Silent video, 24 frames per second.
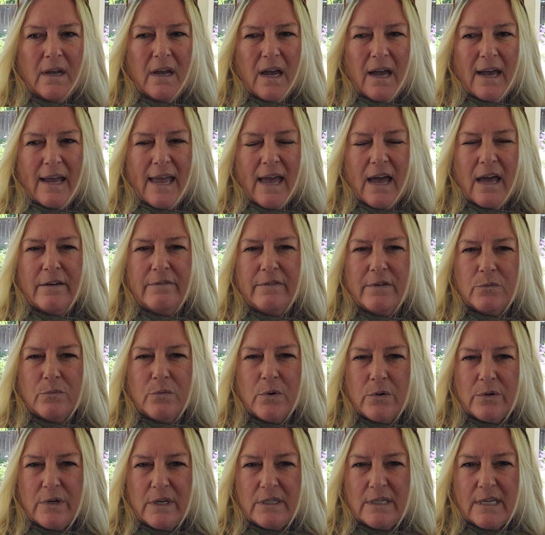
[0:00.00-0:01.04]
I have a
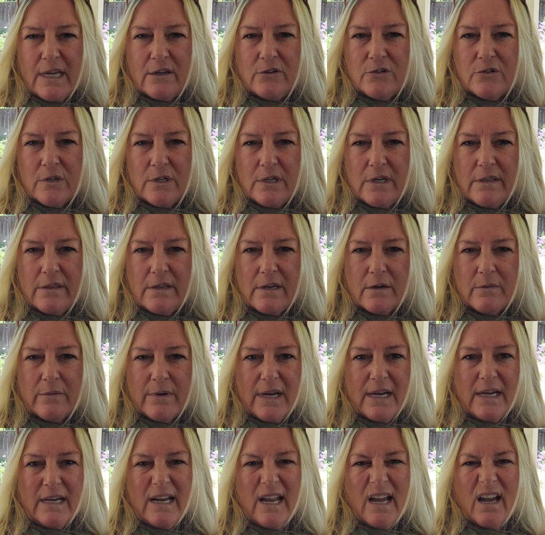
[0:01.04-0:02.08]
rhododendron in there
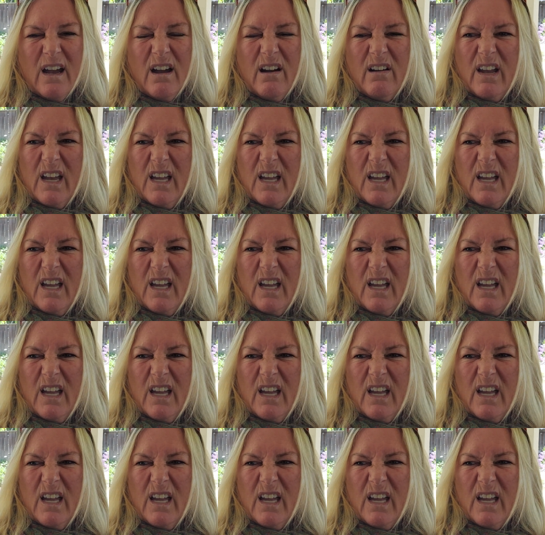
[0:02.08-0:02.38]
right now,